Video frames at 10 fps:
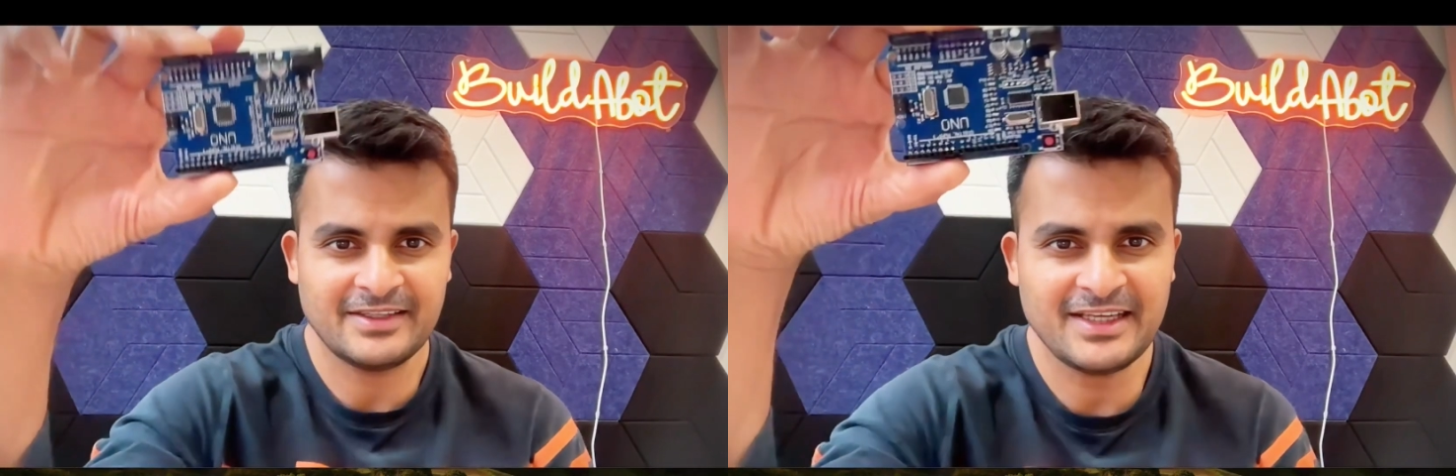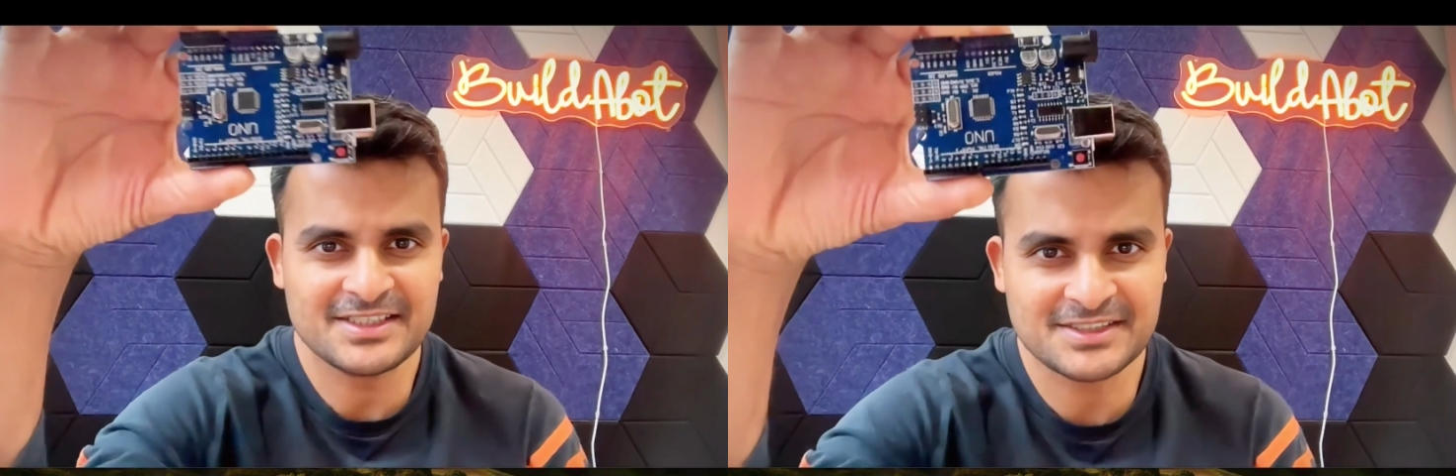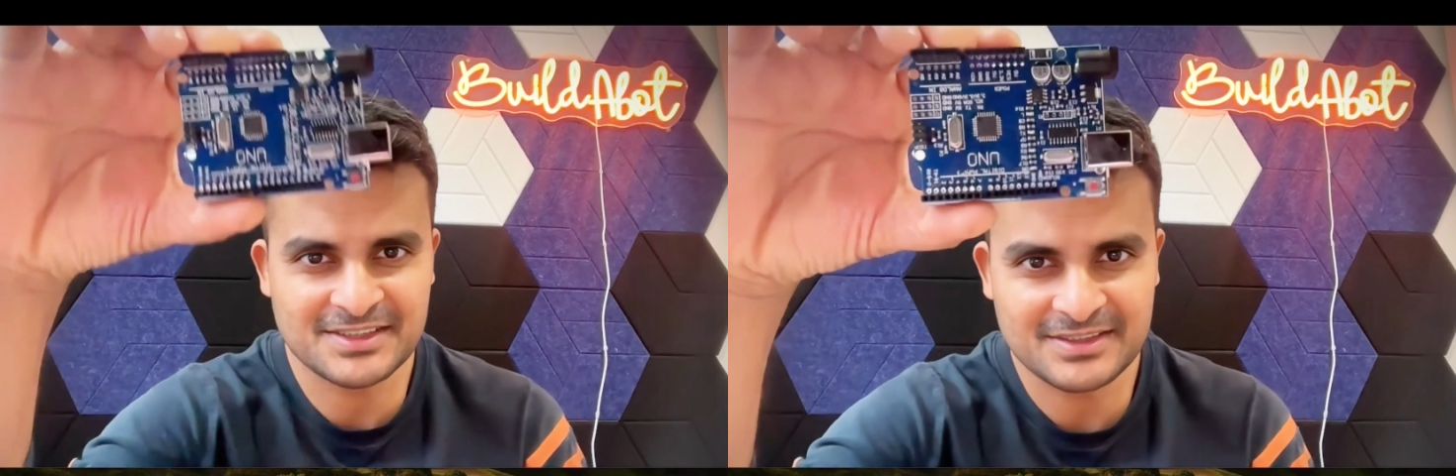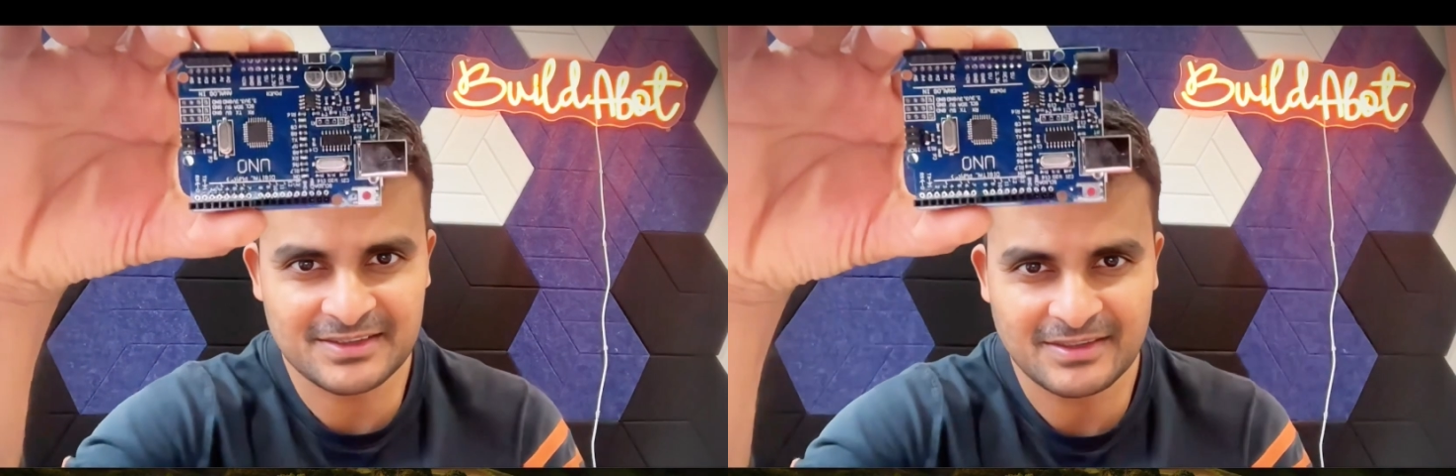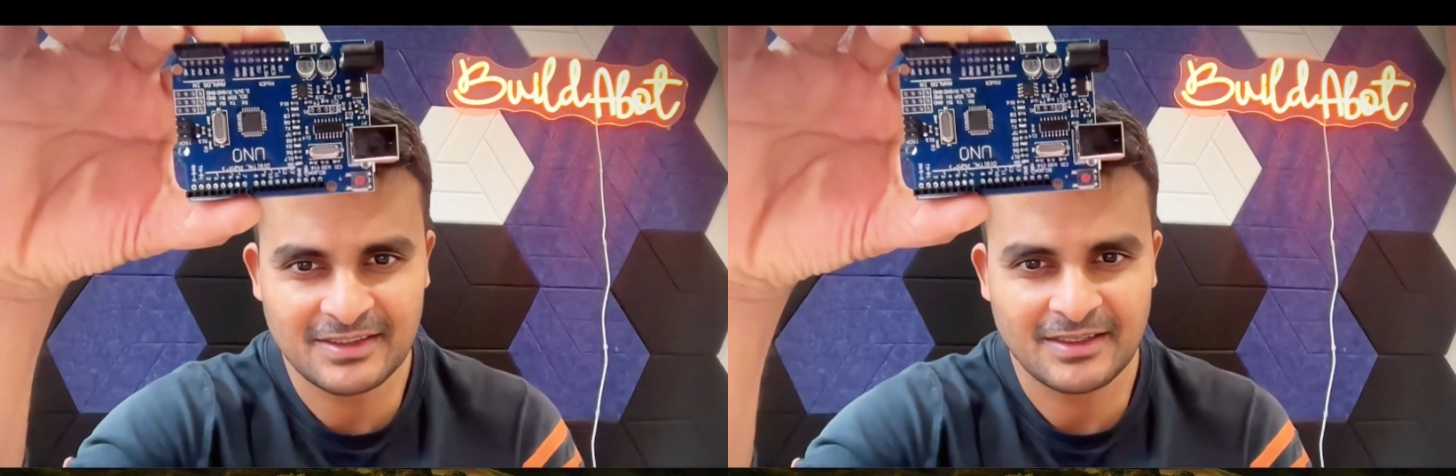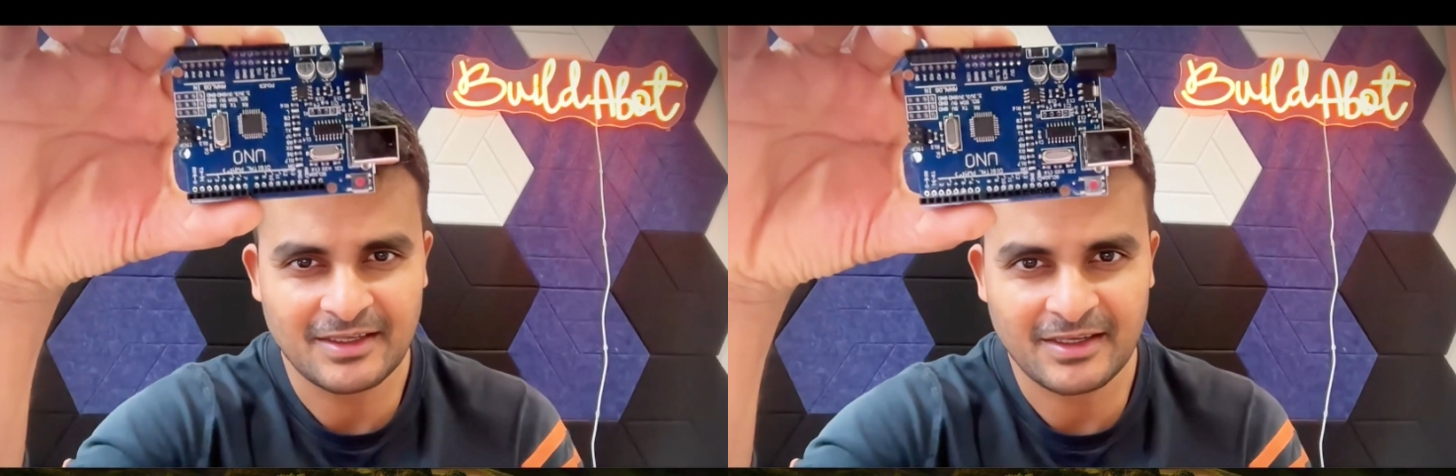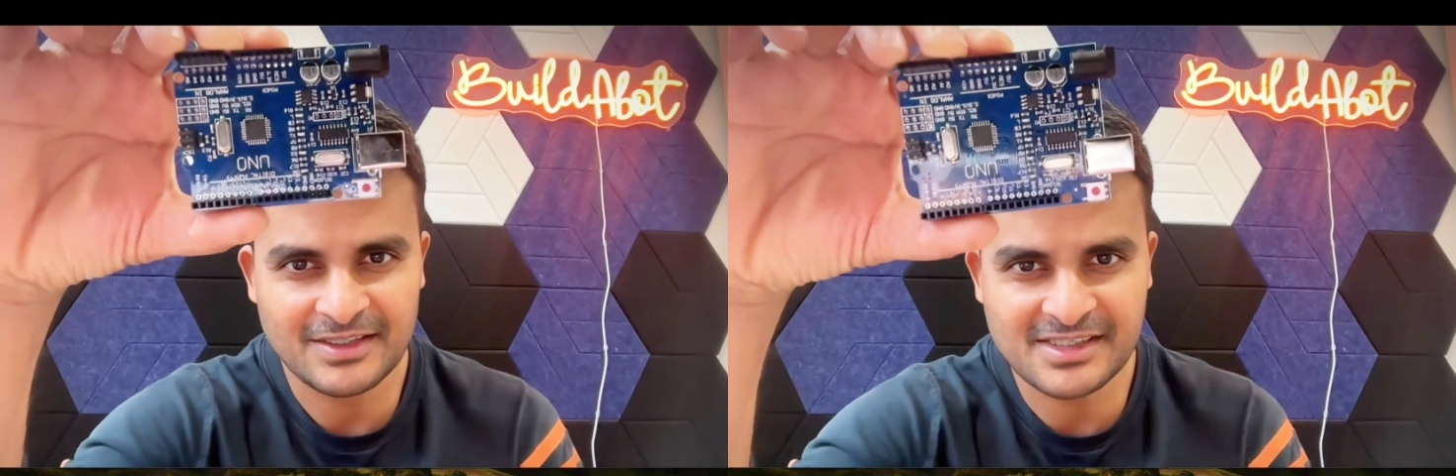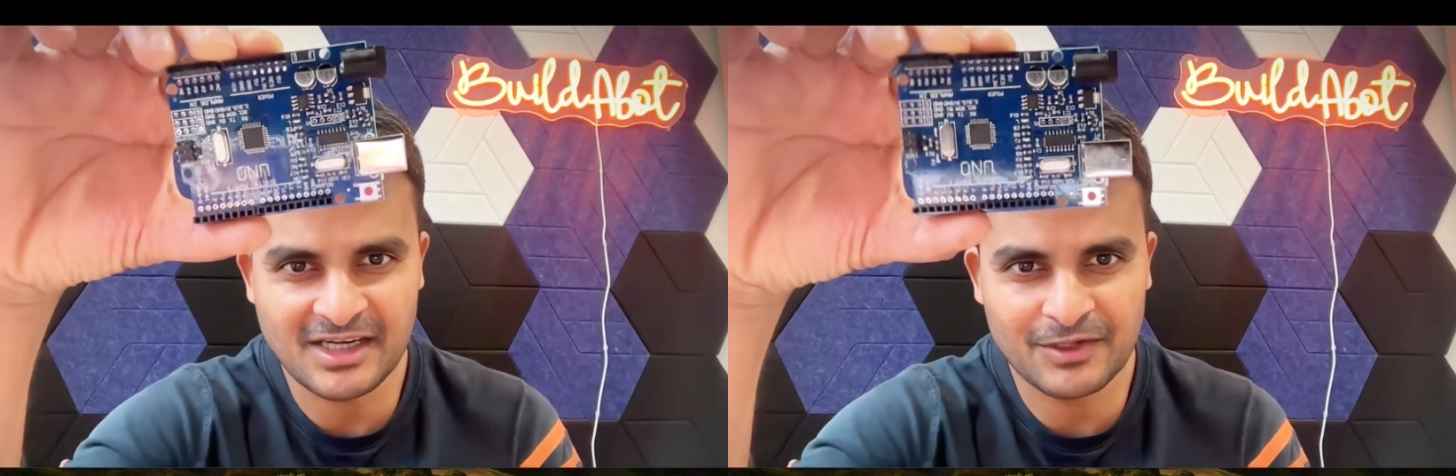this
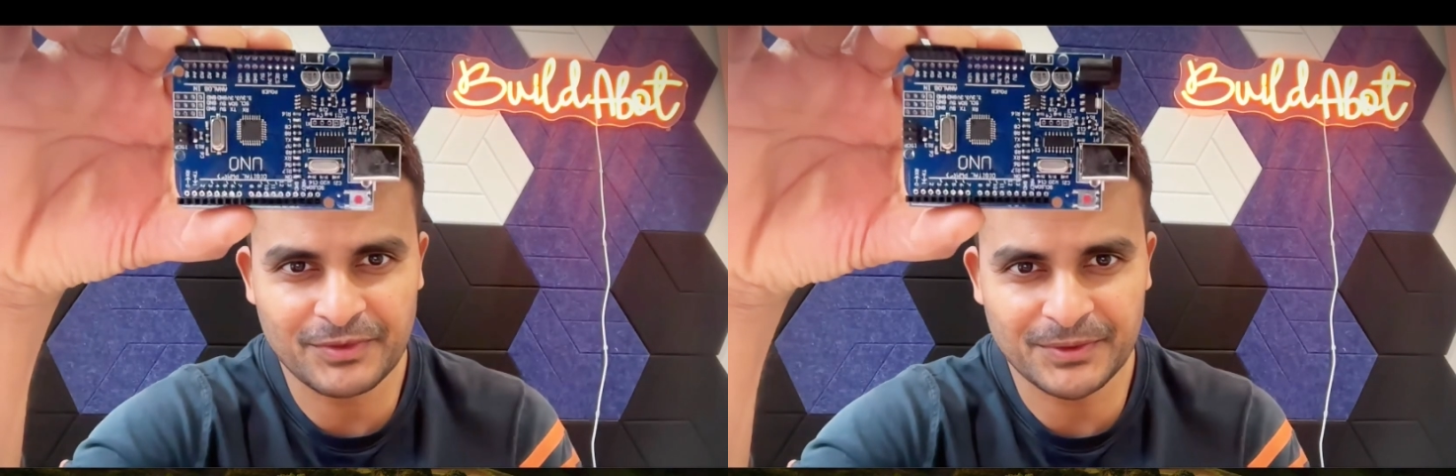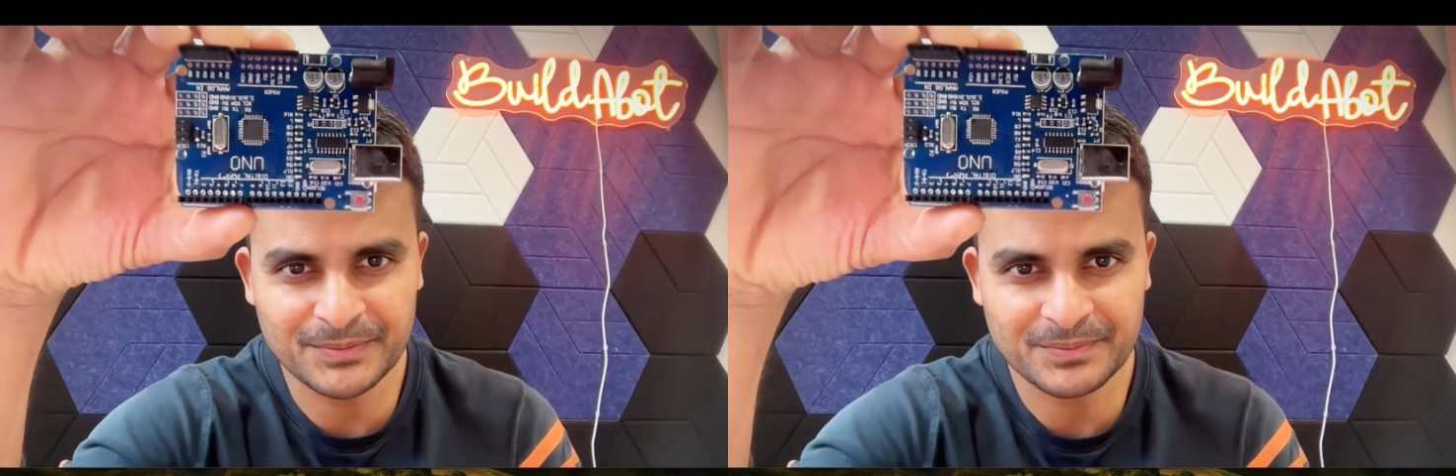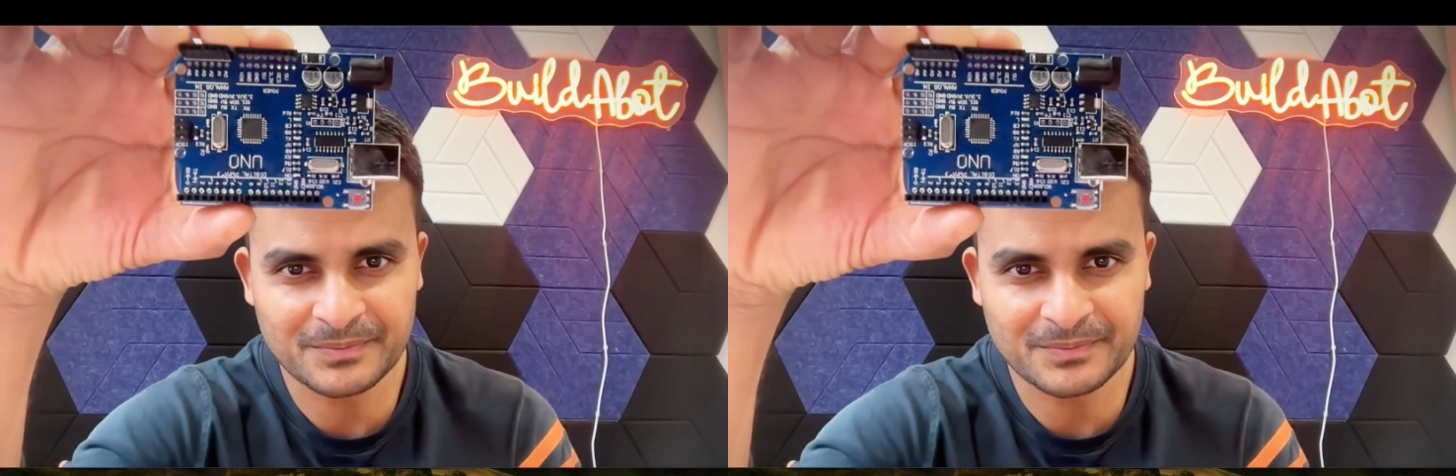is an Arduino.